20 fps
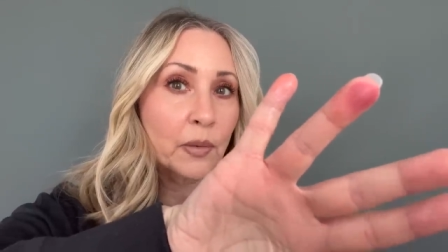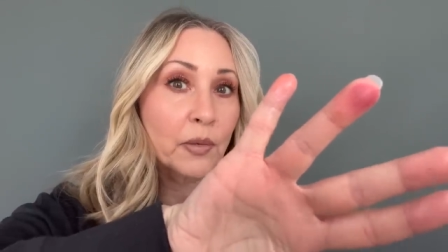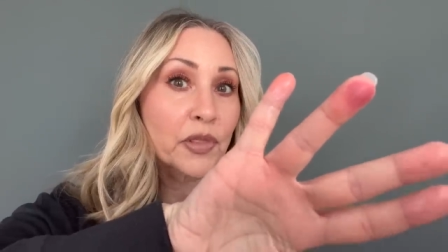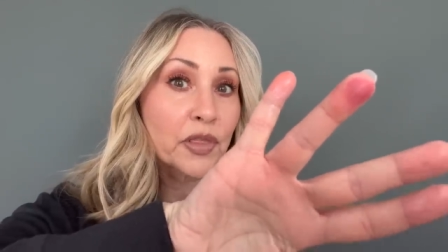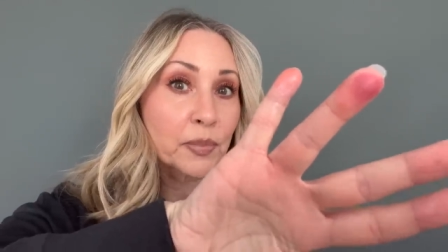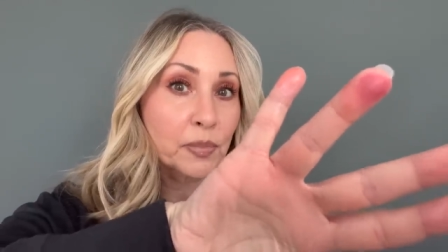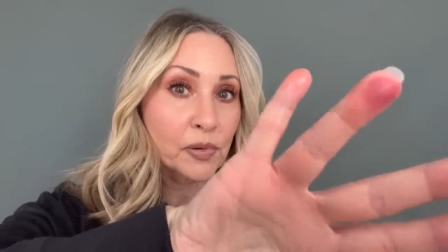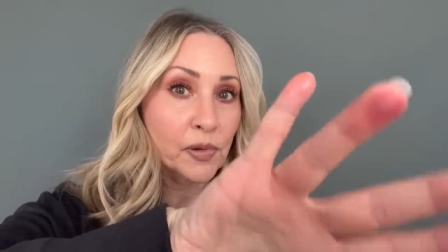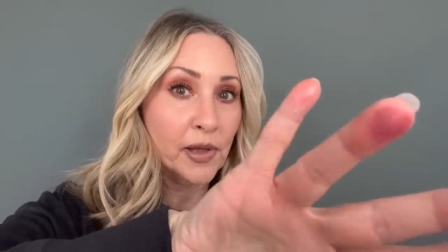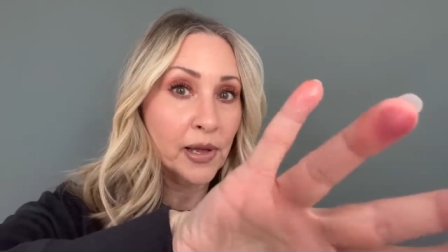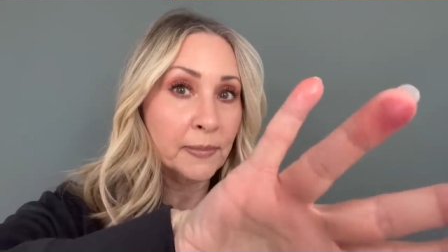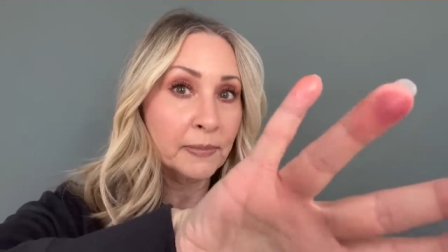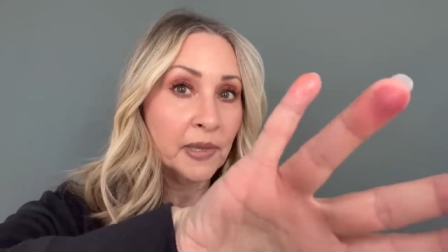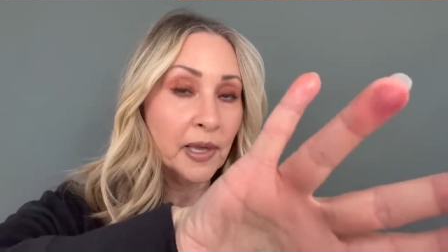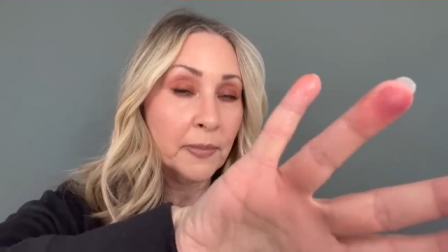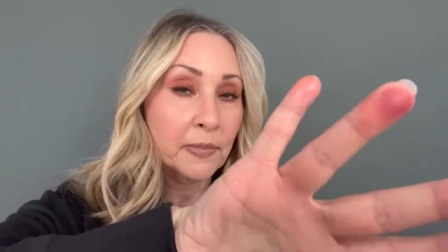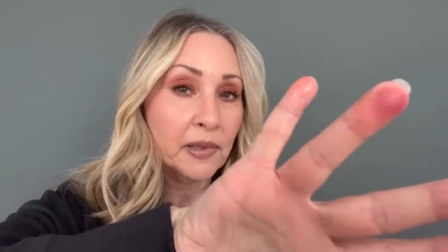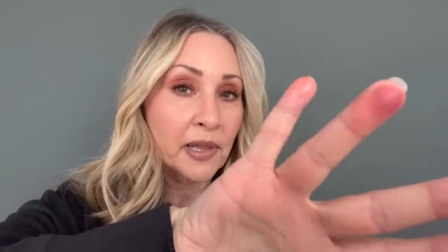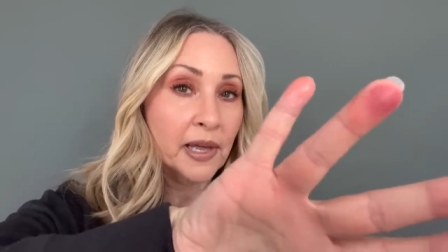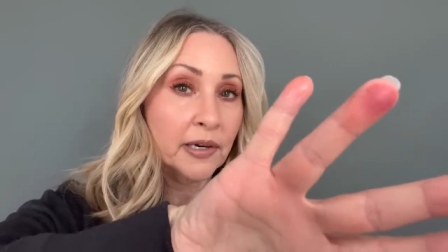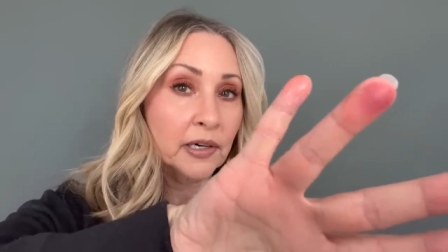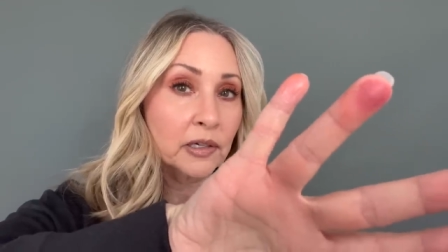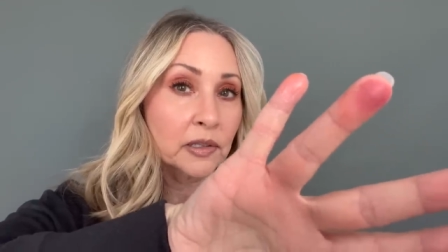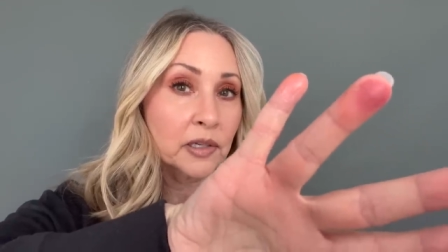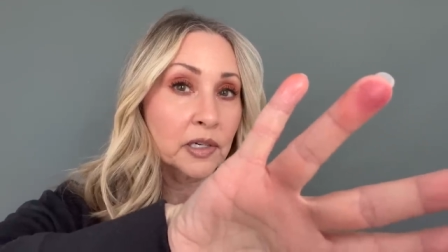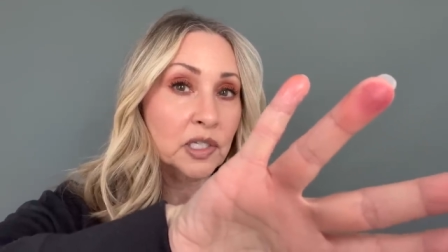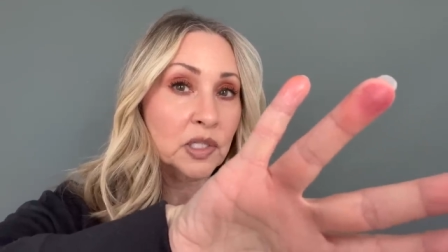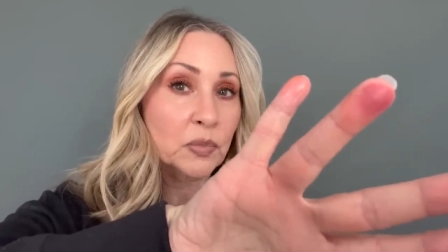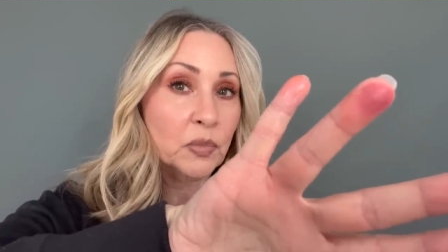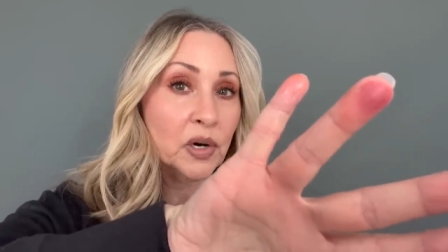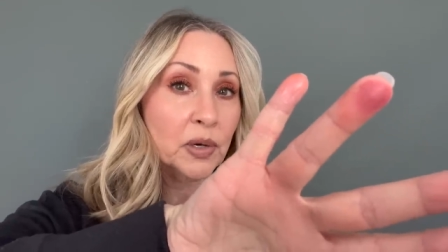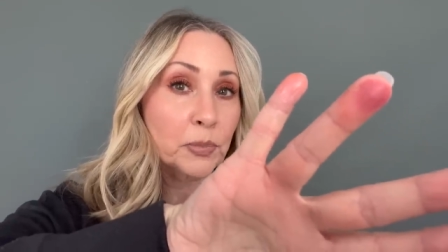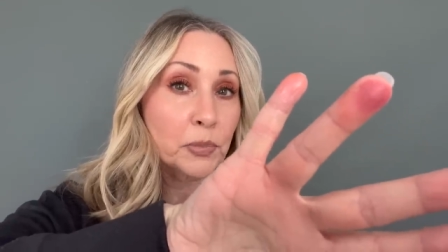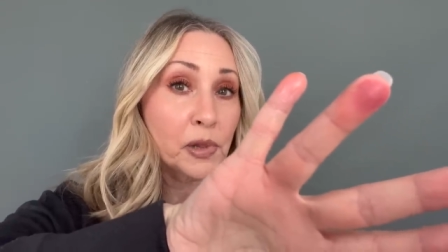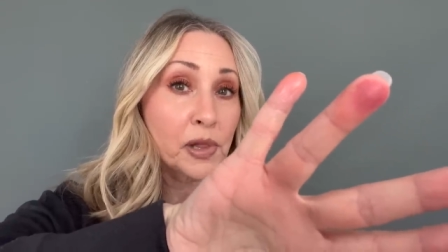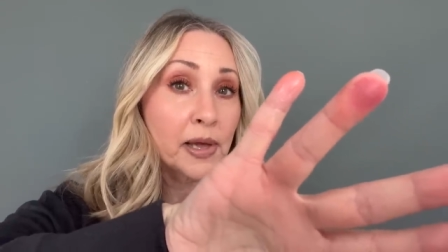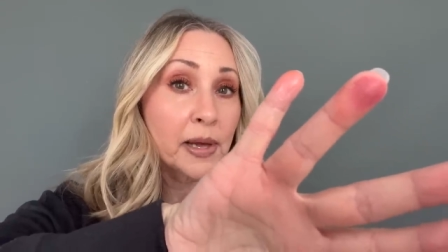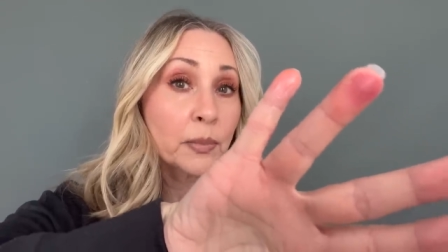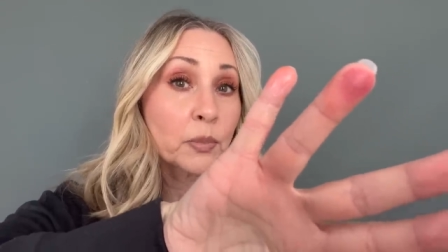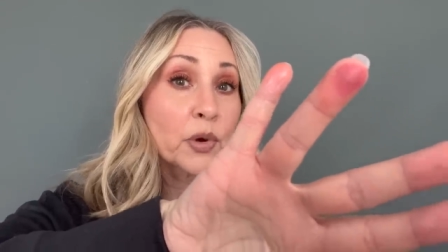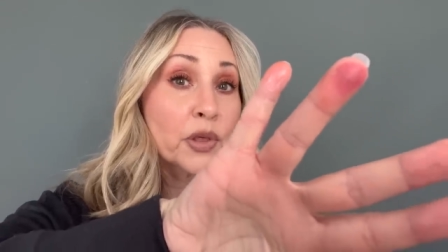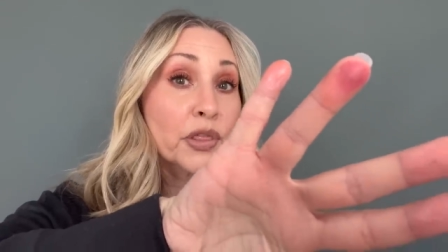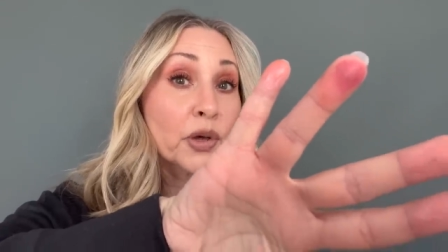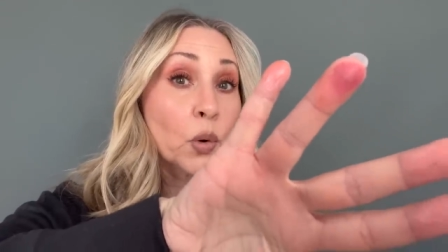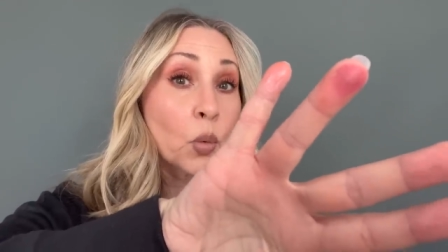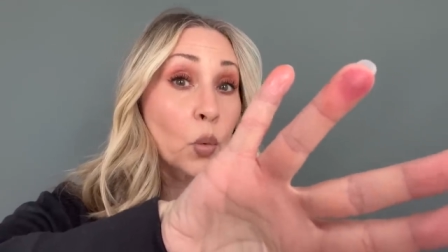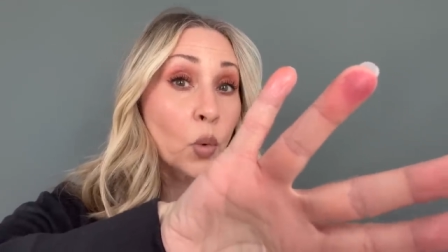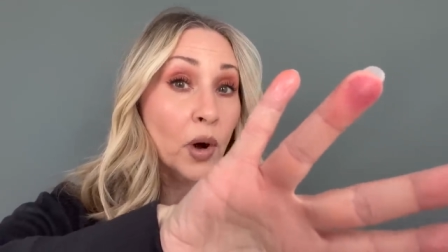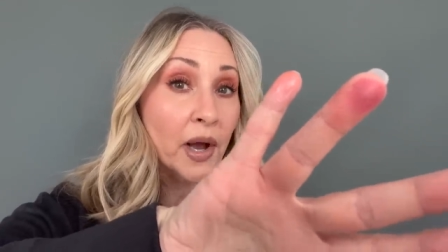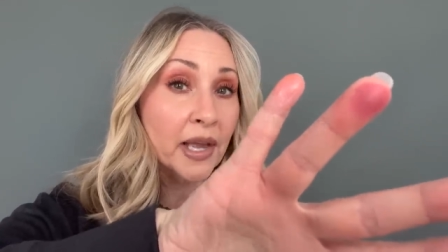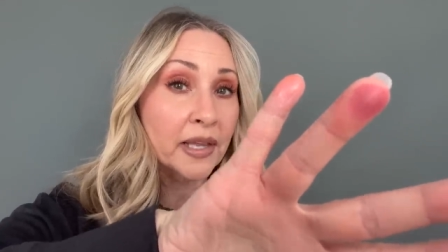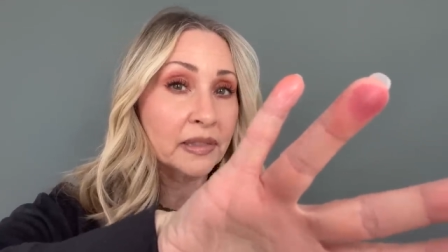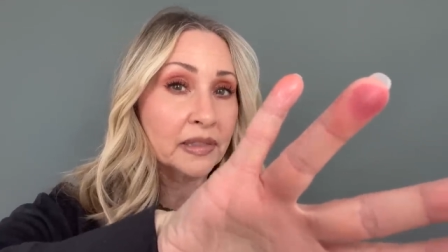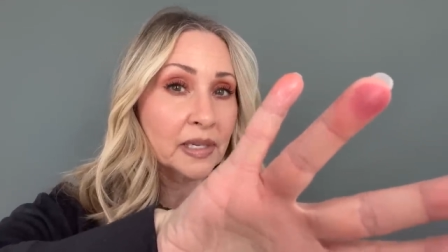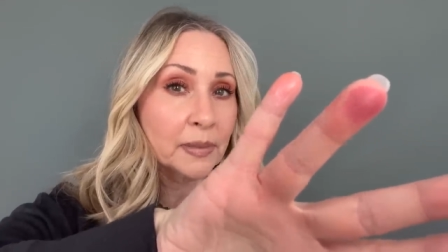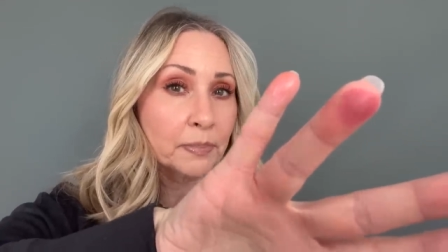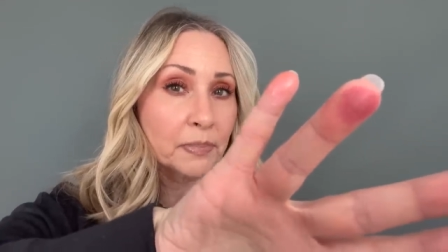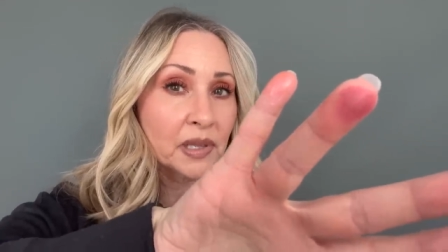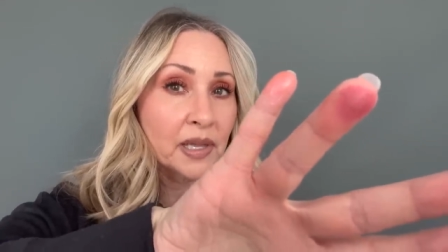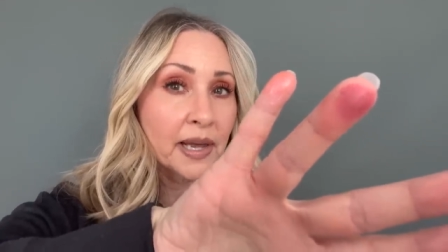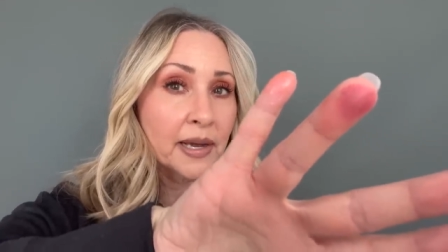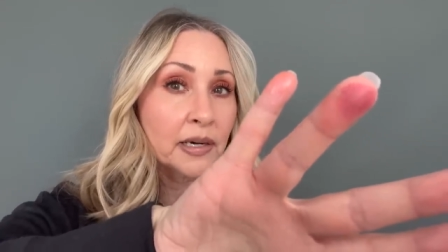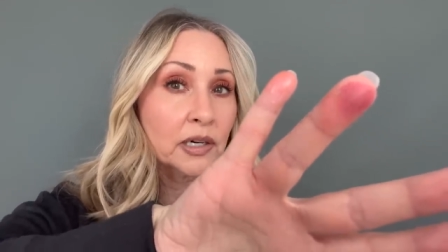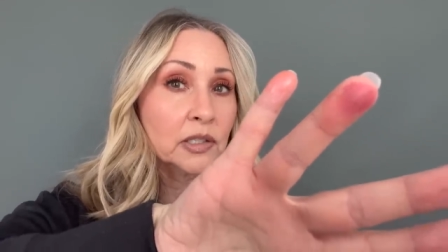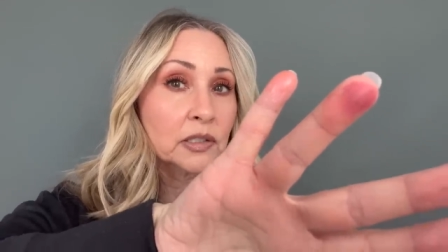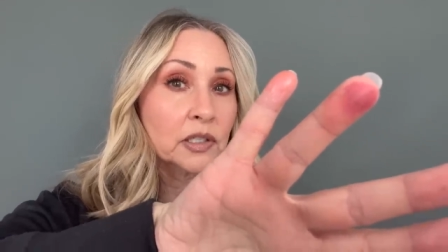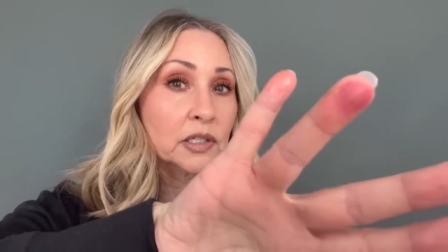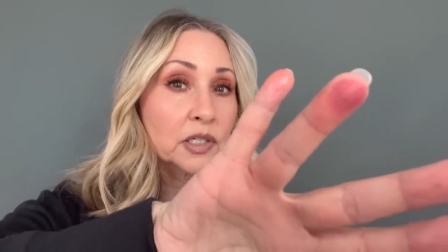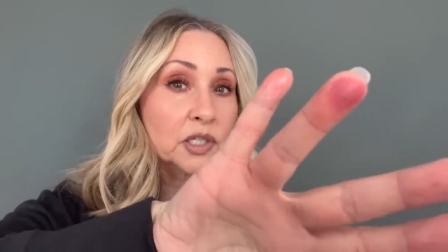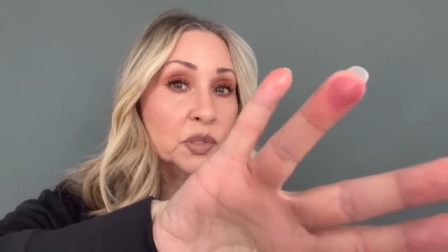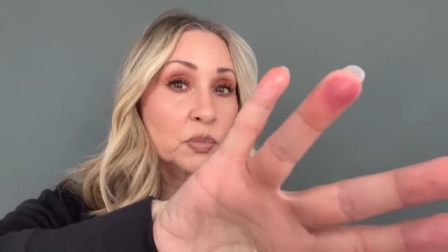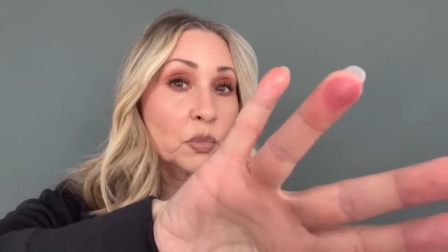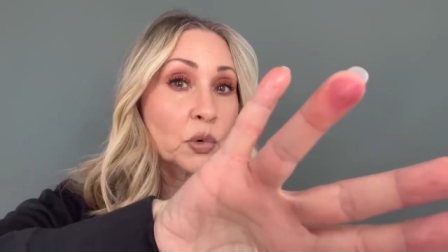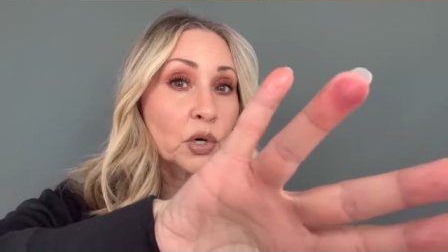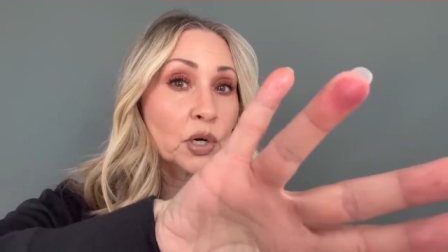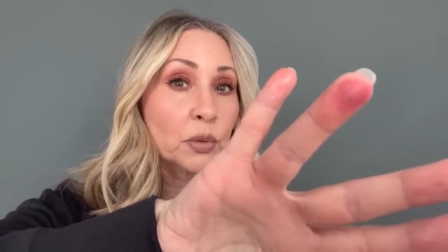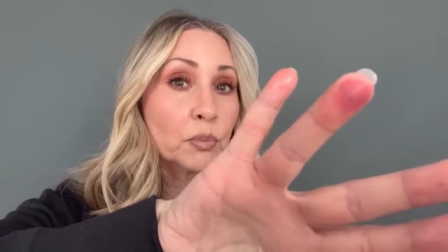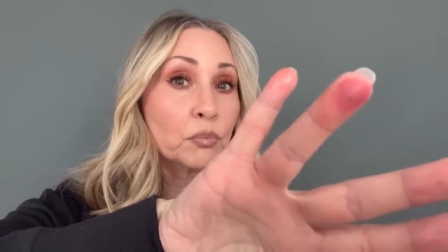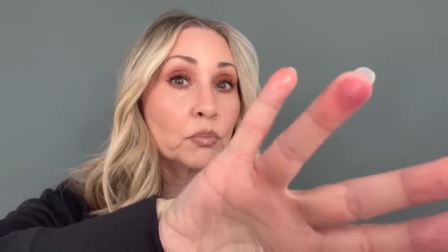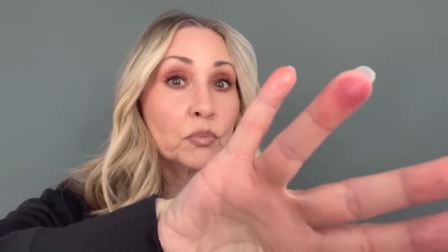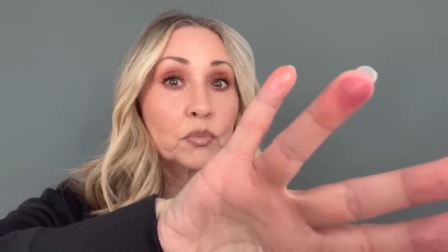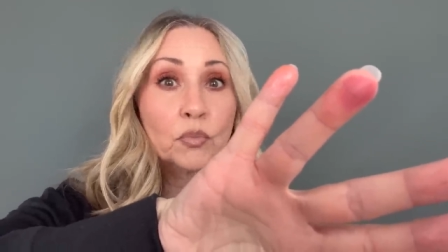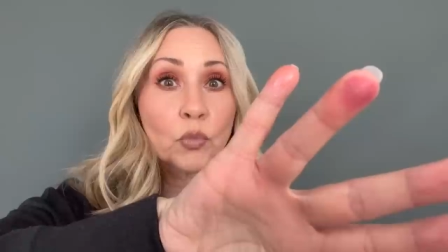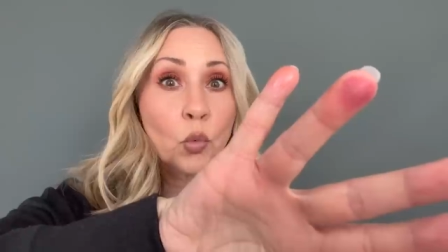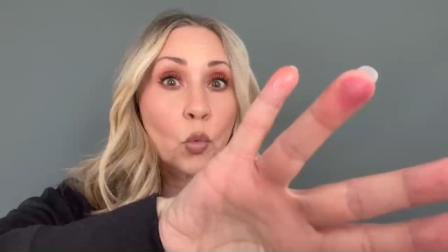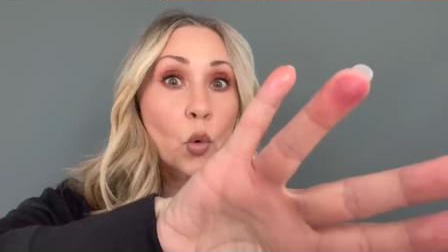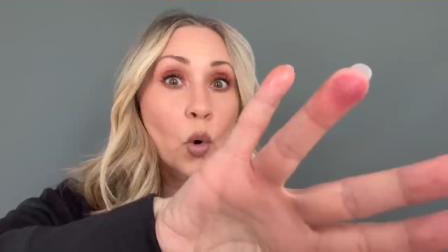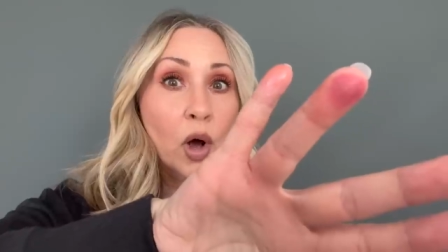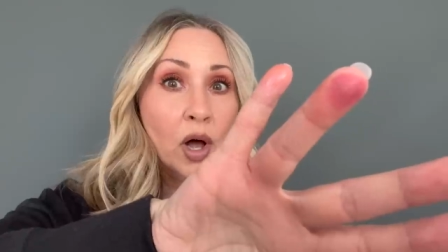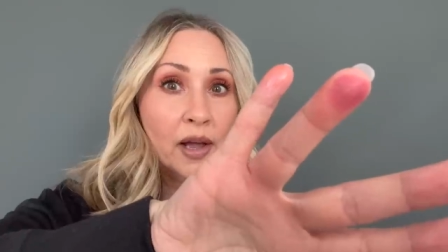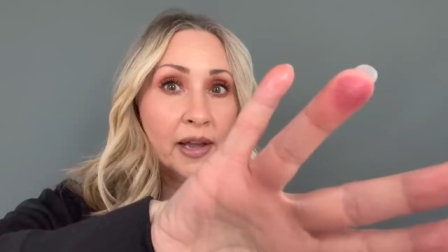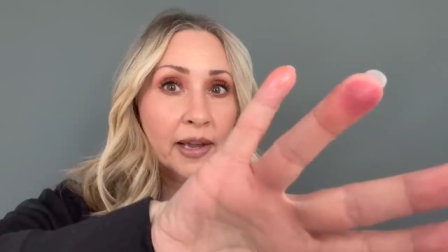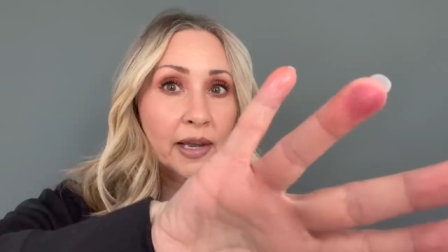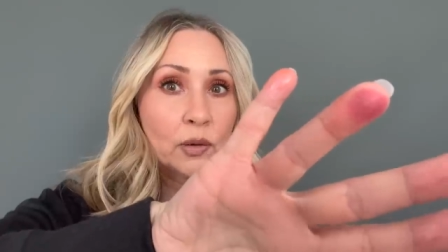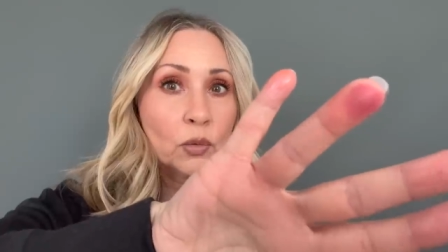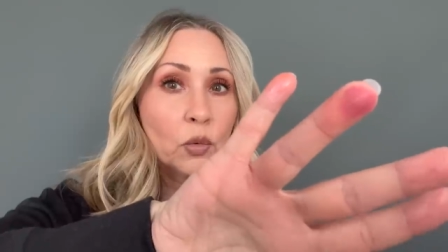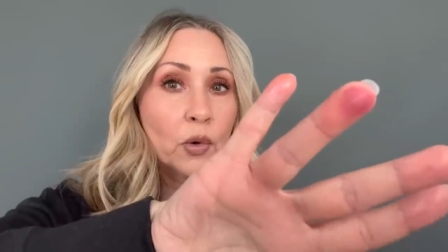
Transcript: with a plum lip liner looks more plum, with a wine lip liner looks more wine,